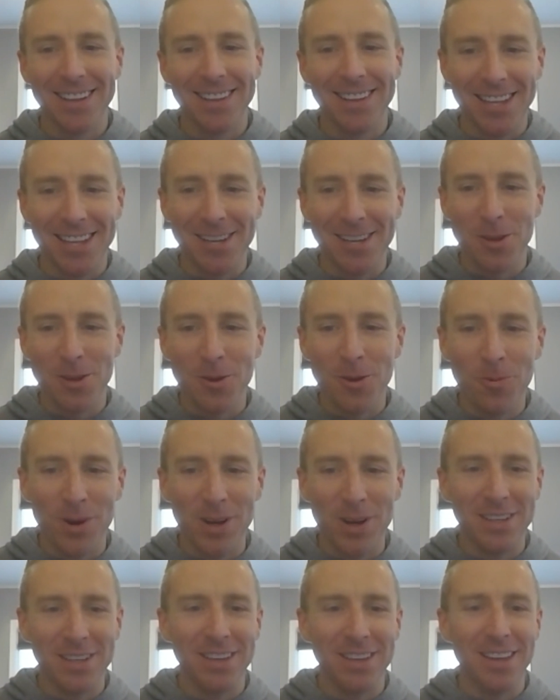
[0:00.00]
than you
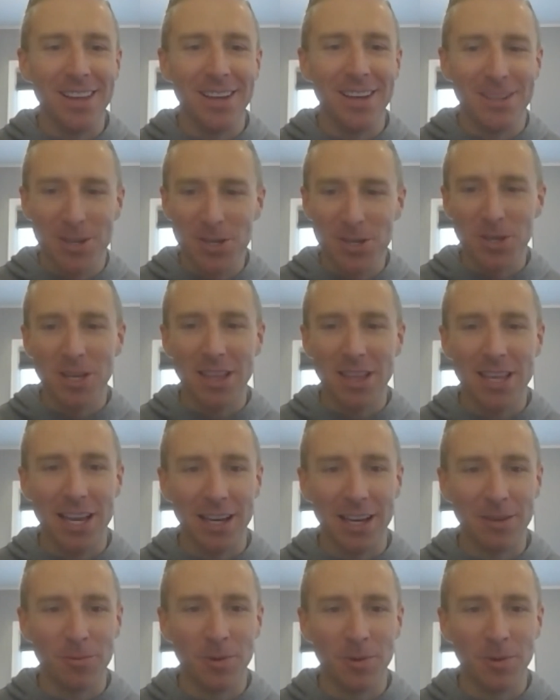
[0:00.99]
would initially think